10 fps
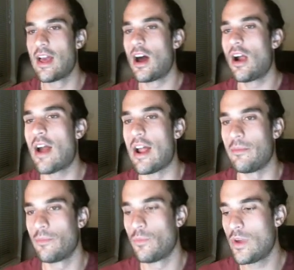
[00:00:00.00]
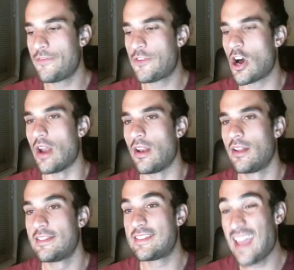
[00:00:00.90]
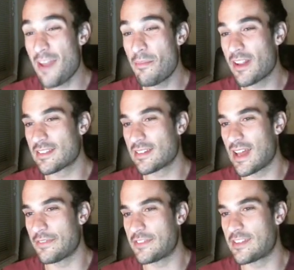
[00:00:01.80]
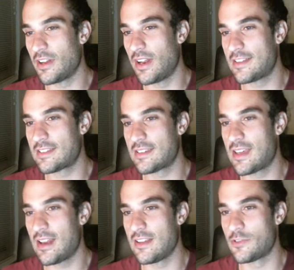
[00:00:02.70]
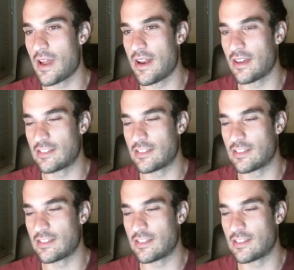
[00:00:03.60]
All right, we've got 10 minutes left, so let's get into our next